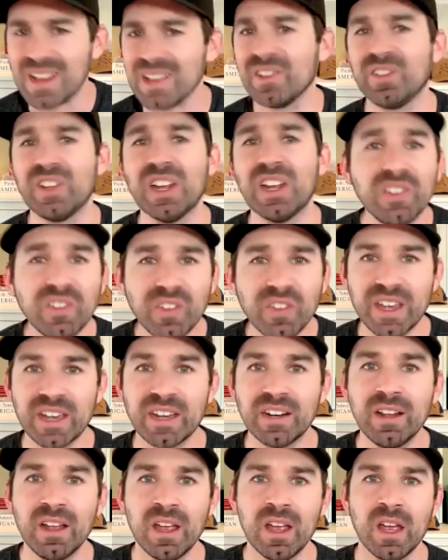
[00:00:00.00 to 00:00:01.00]
since
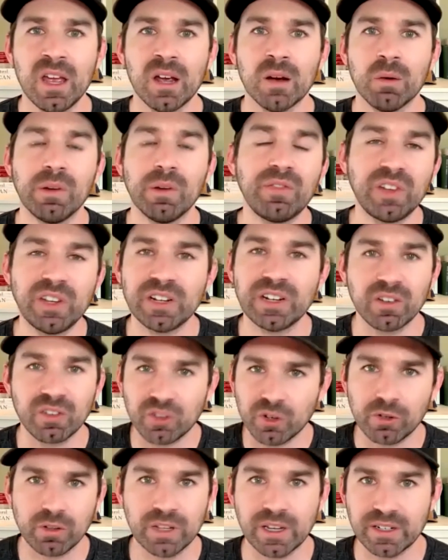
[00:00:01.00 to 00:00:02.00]
then, we've seen
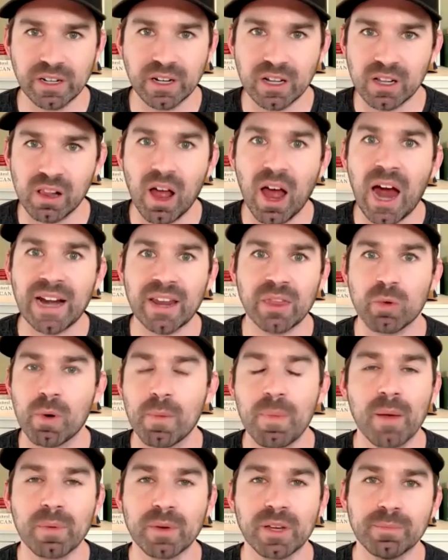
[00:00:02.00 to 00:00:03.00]
certainly a decline in the
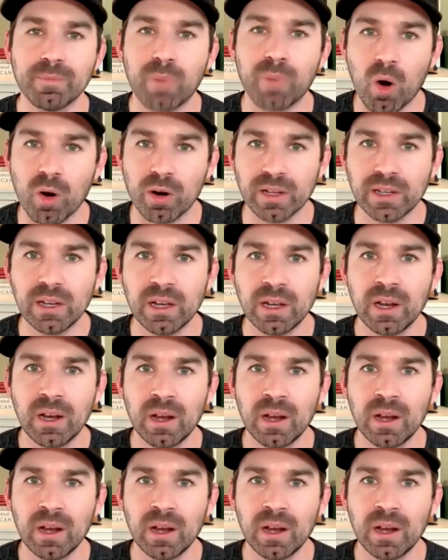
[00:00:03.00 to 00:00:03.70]
Republican Party.